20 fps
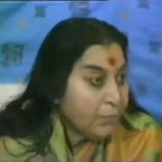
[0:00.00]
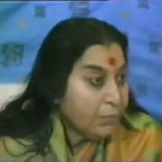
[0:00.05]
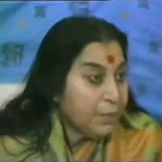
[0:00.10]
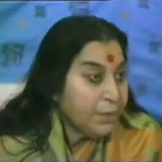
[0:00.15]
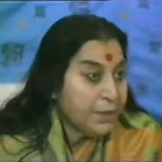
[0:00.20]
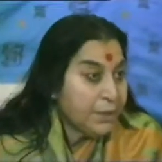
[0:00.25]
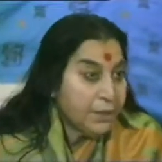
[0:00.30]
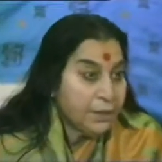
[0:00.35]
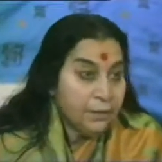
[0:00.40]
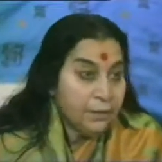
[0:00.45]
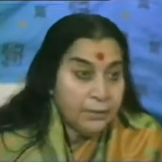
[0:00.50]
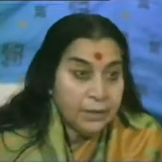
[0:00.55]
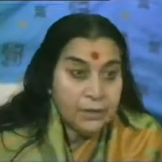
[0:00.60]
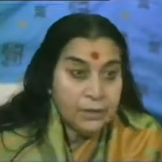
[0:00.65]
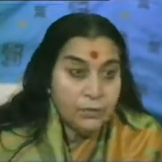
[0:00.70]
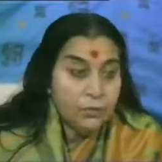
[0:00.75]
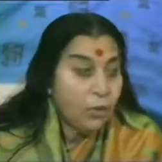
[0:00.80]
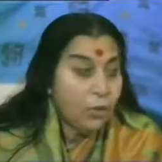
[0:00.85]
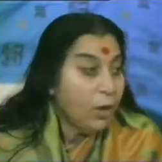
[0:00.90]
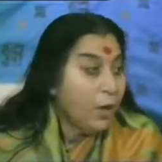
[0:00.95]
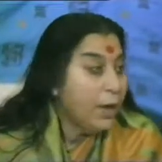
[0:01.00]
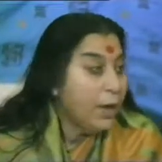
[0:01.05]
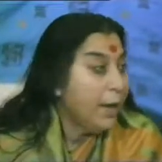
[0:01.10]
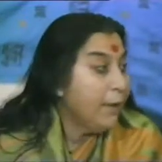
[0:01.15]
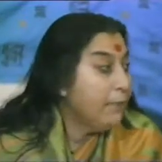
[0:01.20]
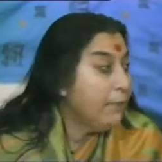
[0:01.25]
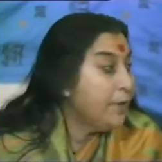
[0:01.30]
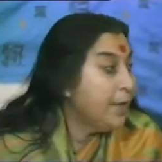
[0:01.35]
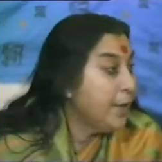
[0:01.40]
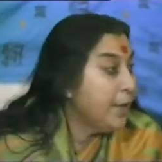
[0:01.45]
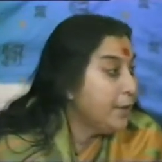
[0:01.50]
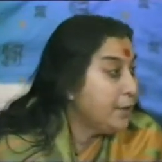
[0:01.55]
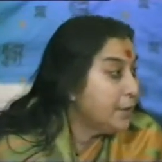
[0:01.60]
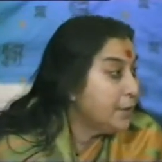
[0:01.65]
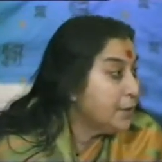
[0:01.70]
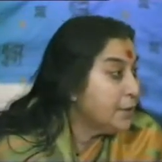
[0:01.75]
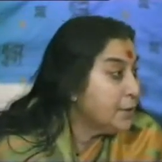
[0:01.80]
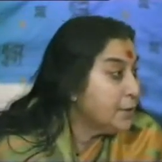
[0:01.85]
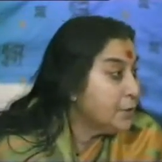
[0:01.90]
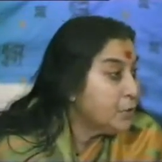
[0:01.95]
But otherwise, you all have a
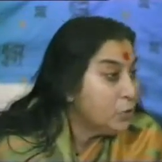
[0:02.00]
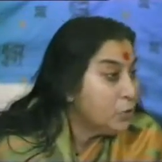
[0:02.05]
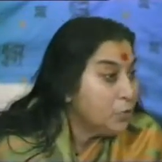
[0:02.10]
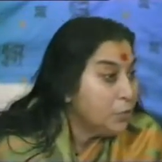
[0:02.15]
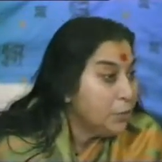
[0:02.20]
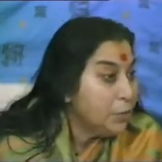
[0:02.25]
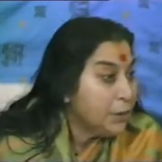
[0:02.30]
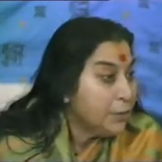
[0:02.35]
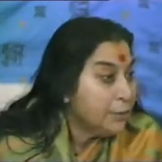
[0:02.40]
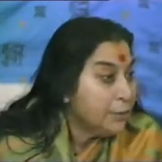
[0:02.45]
direct access to me.